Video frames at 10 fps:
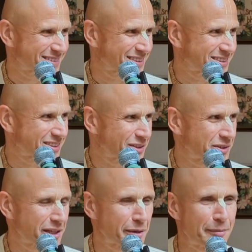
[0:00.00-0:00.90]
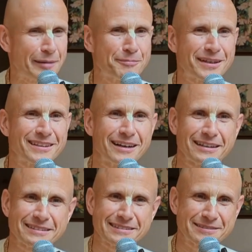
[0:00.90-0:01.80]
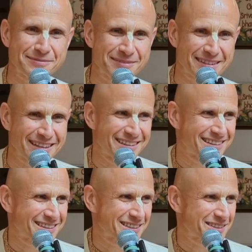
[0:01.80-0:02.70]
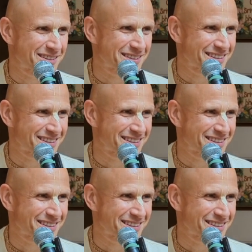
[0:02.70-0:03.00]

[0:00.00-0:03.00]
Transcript: So he remembered us, and this is